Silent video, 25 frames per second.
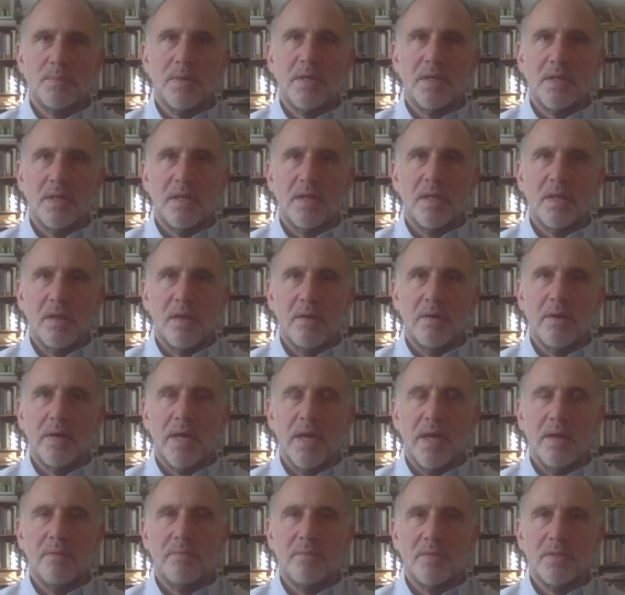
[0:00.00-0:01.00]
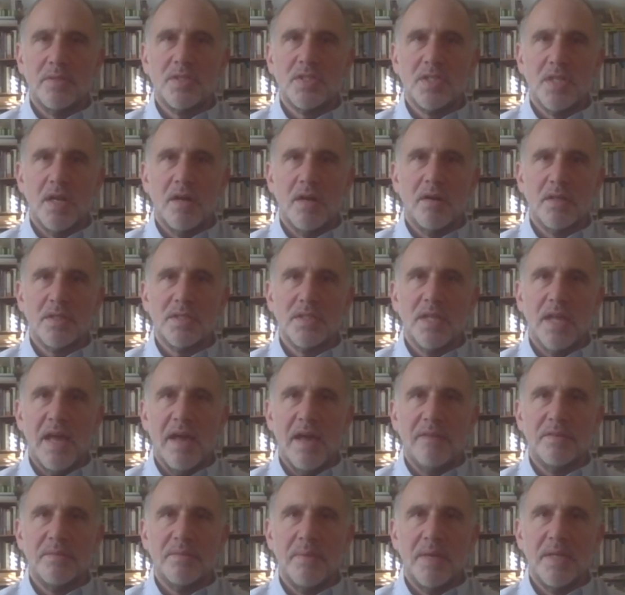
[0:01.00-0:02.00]
But, again, with generics, they
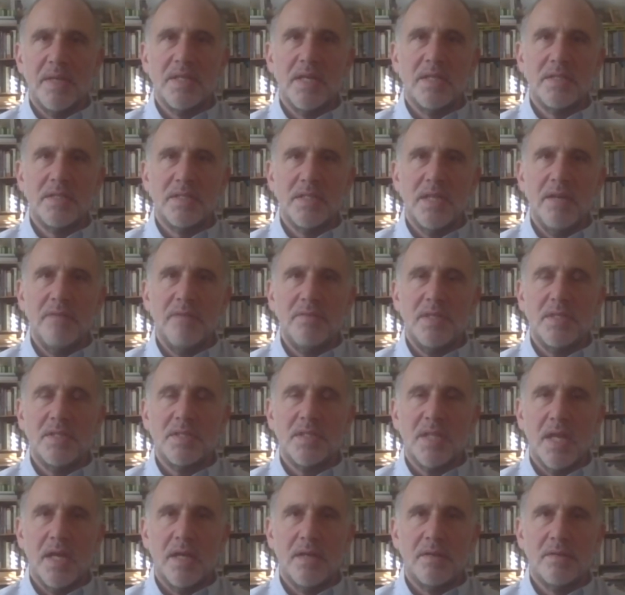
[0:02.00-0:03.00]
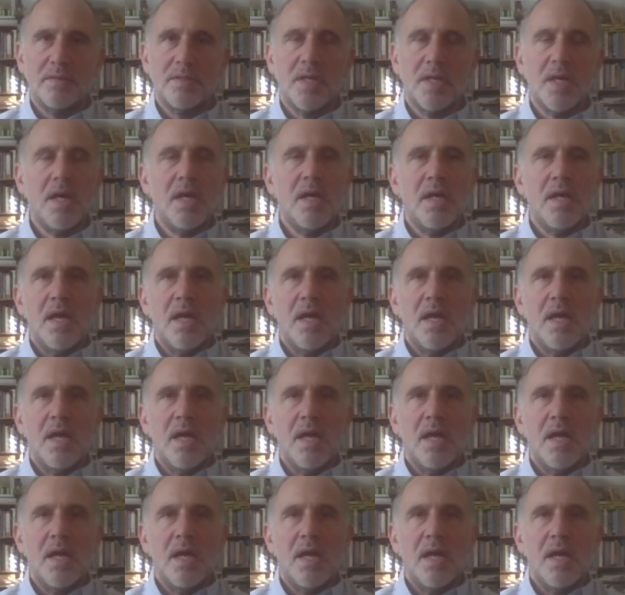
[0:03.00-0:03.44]
have to maintain safety standards.